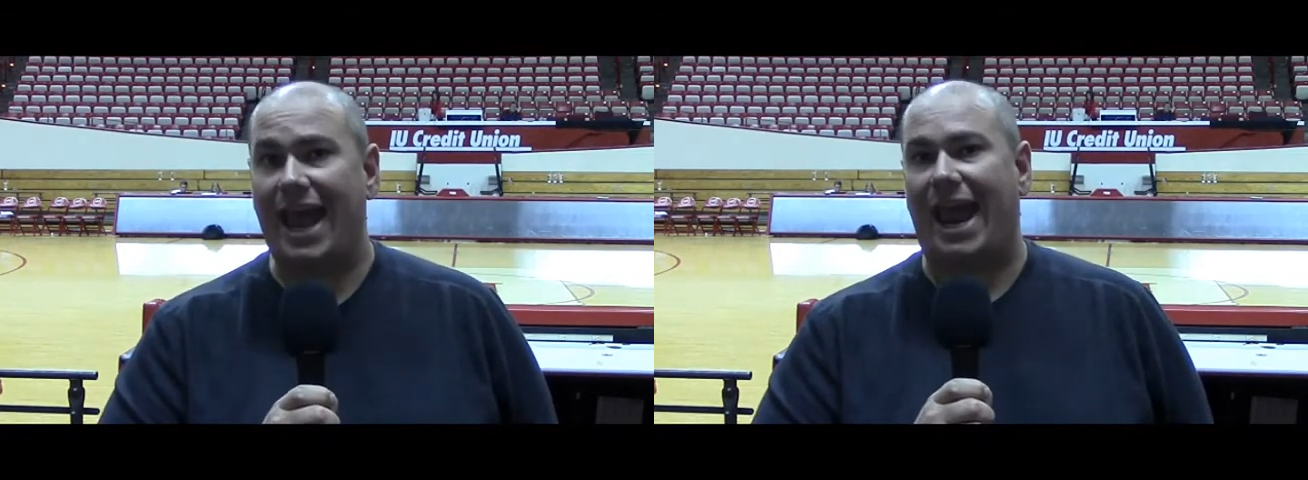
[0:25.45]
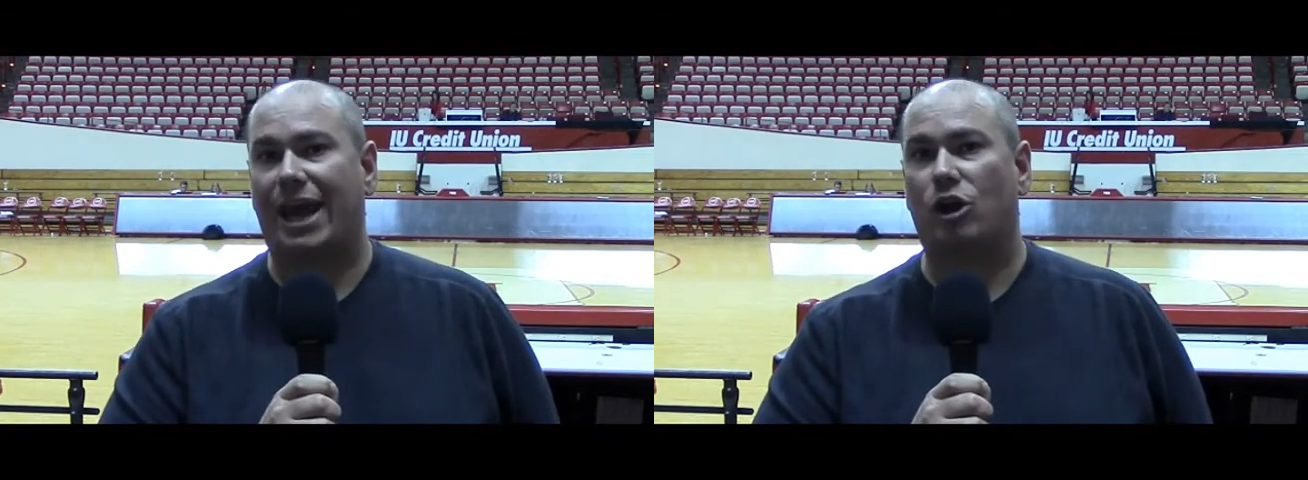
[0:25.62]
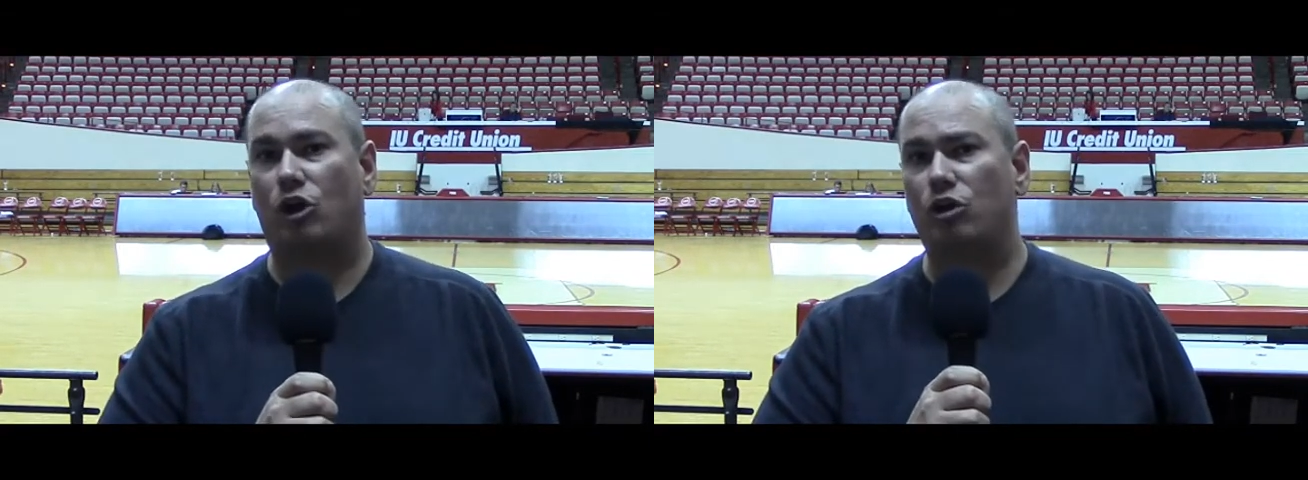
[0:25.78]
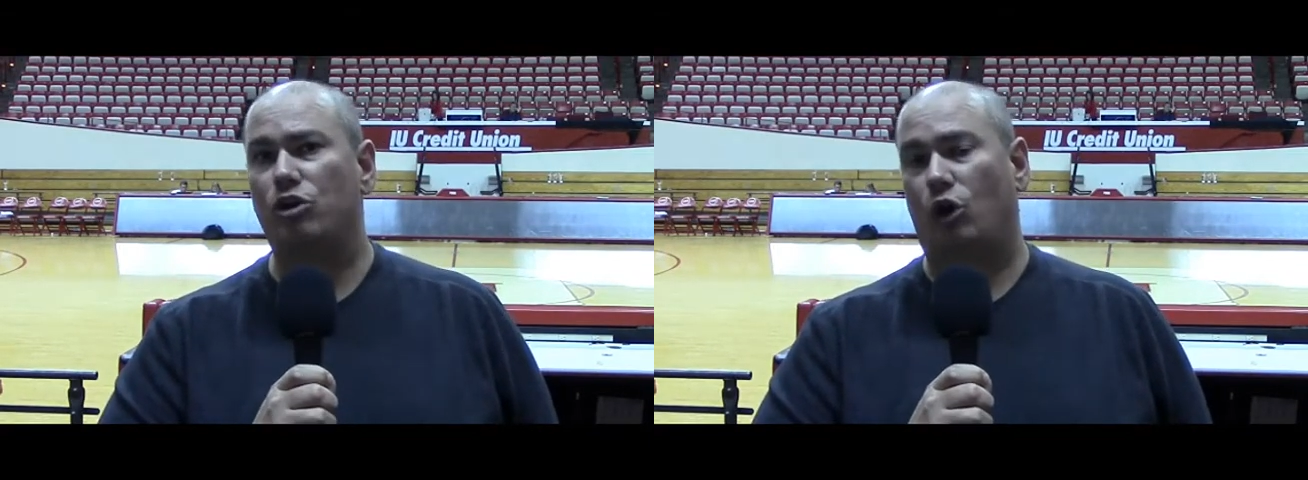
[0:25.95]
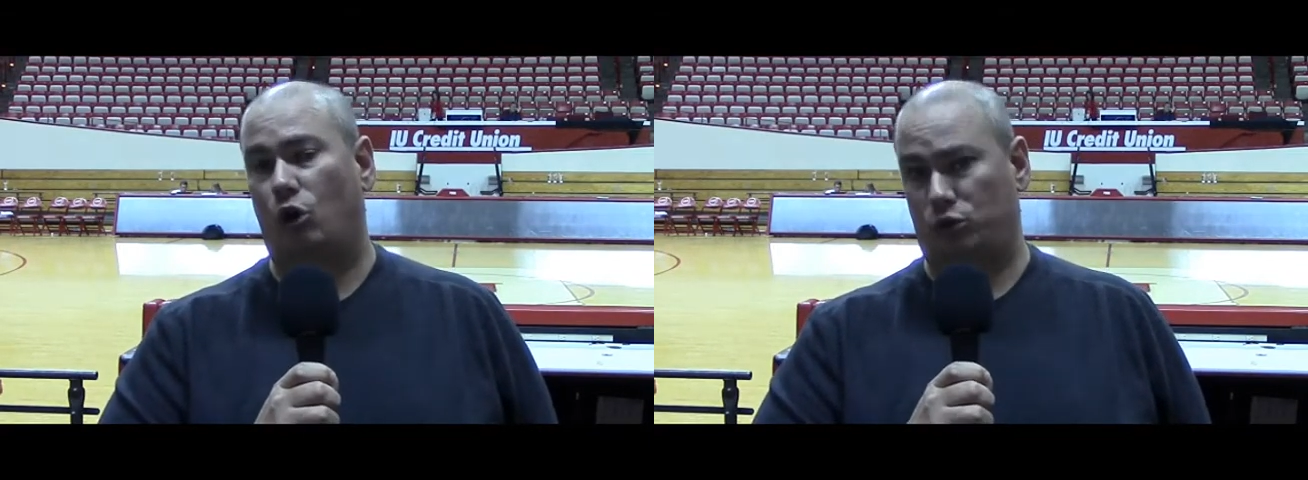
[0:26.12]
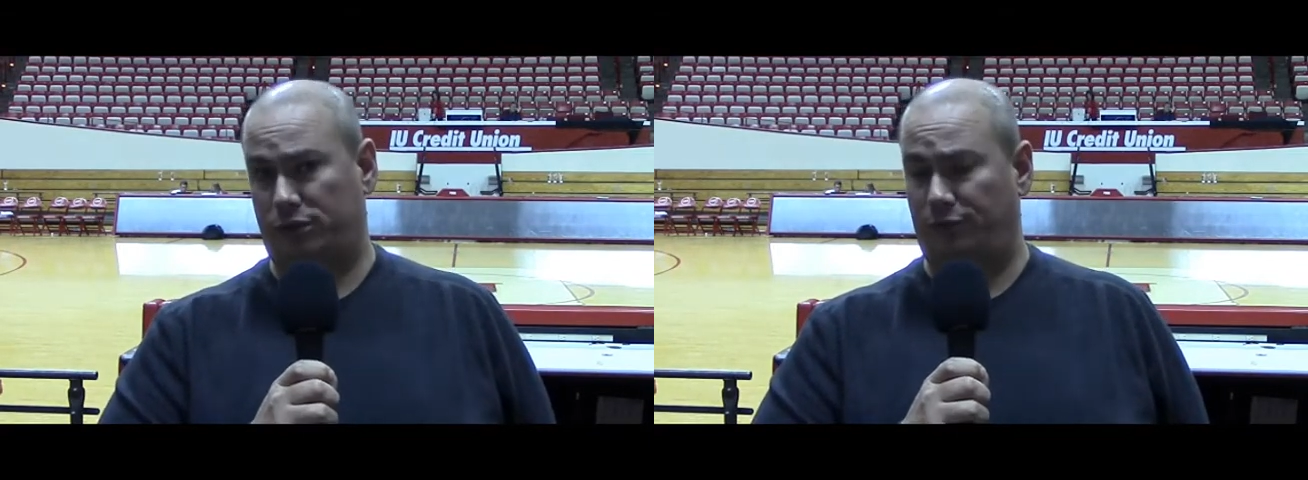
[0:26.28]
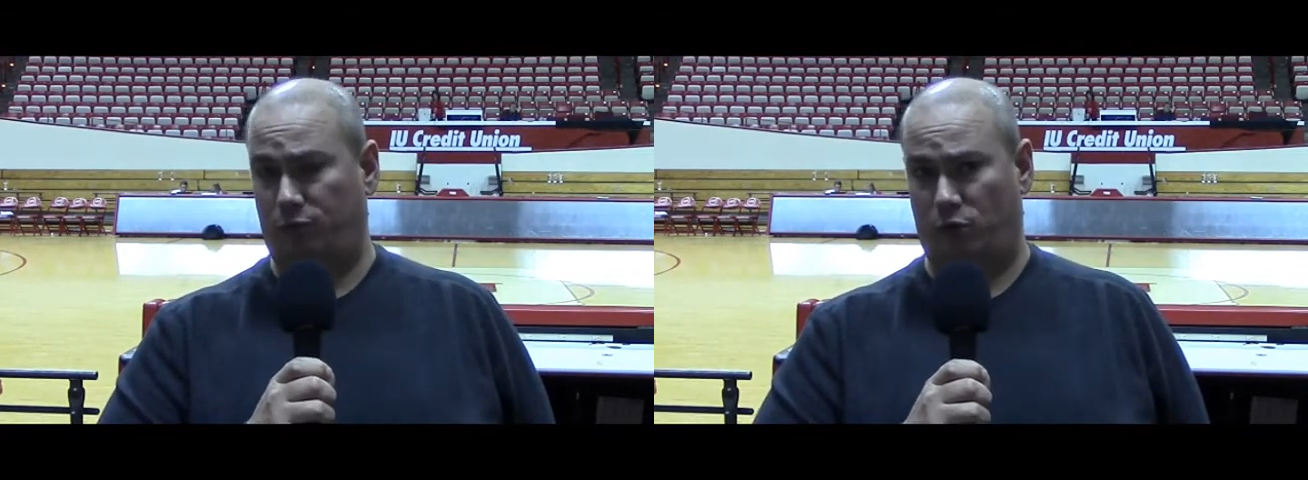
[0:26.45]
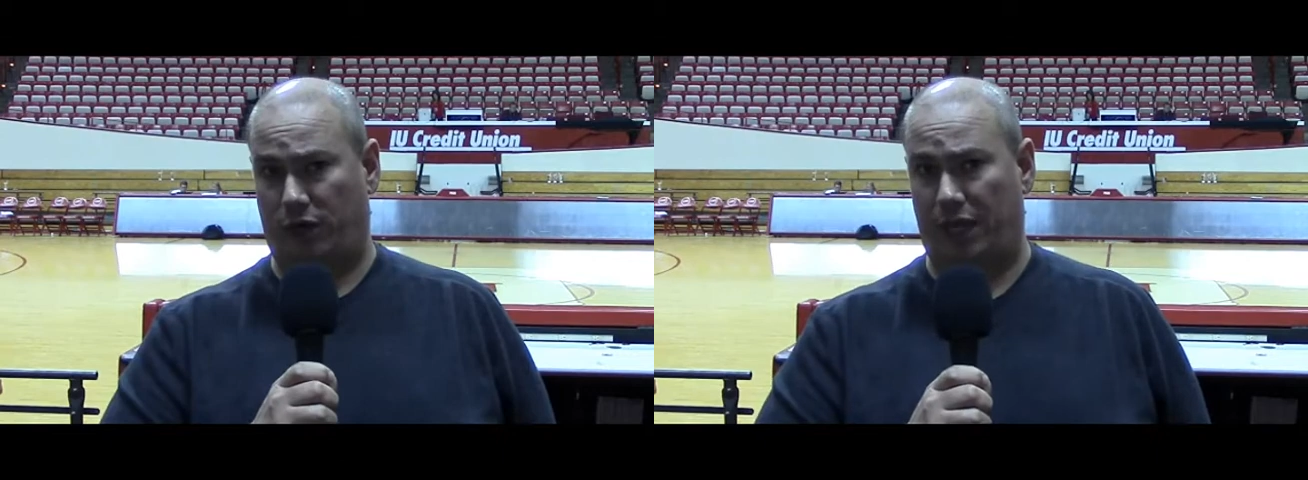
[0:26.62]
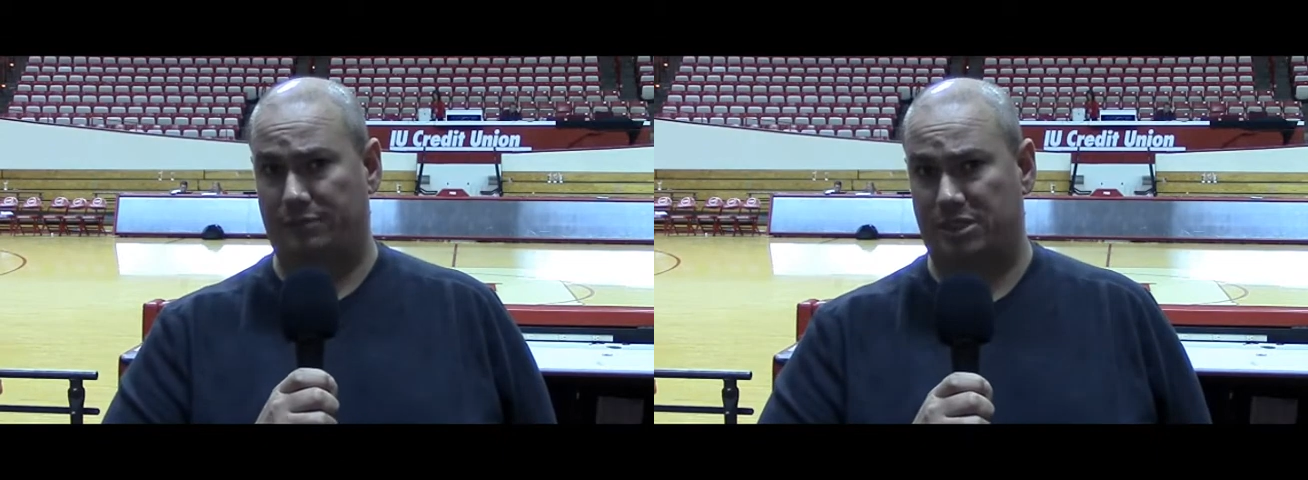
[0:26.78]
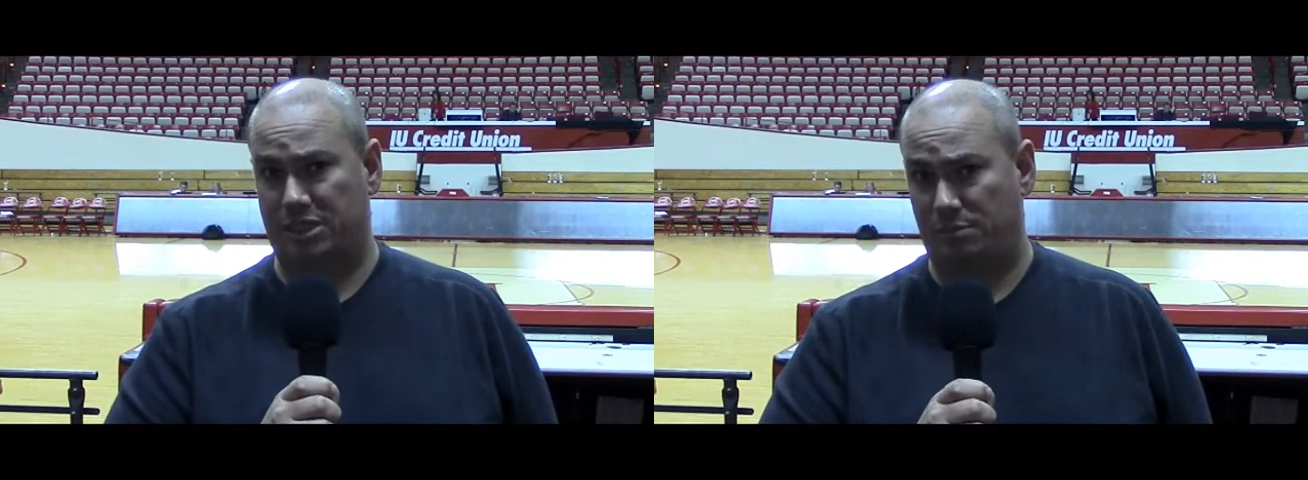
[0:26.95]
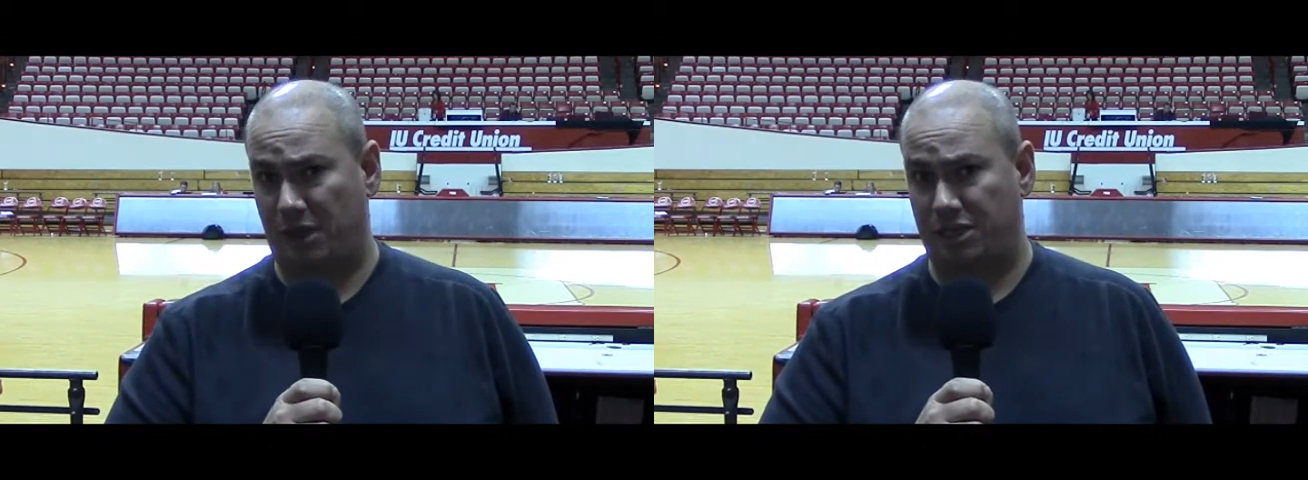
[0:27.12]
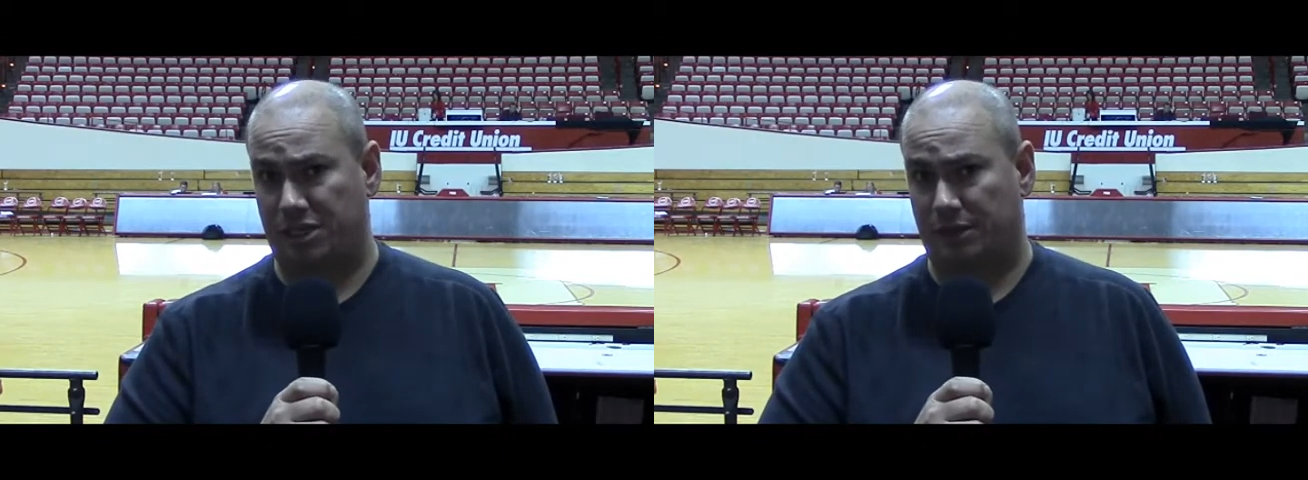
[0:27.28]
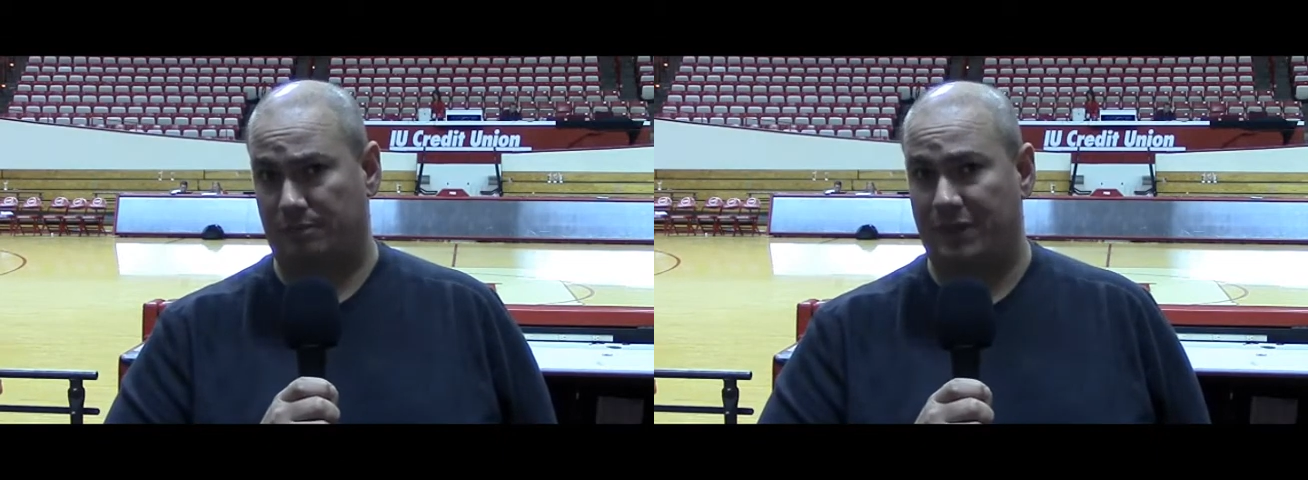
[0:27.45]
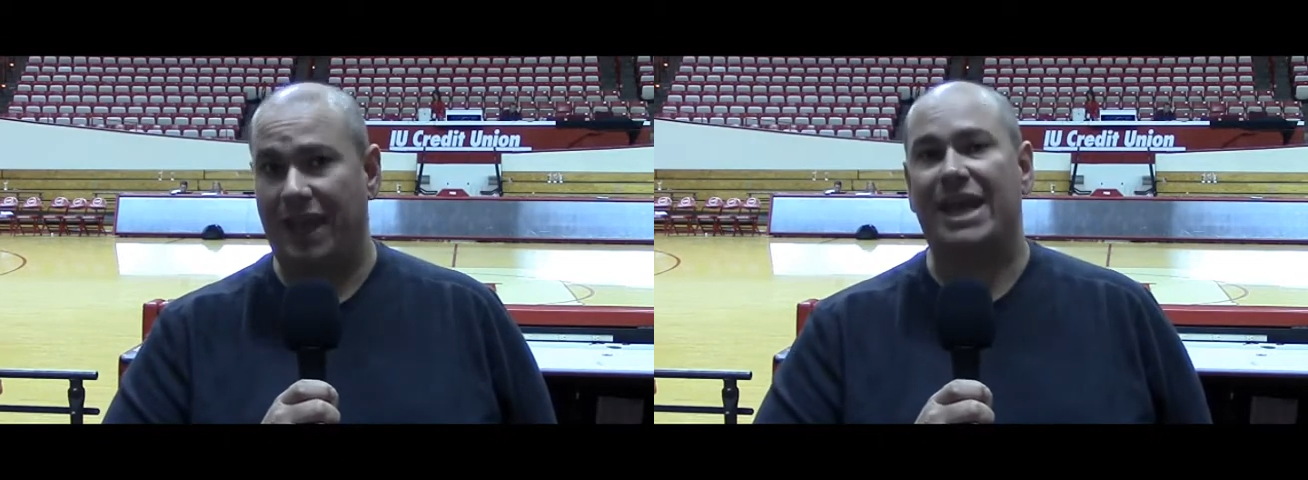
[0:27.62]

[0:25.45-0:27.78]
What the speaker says: and earned Holt a four-game suspension.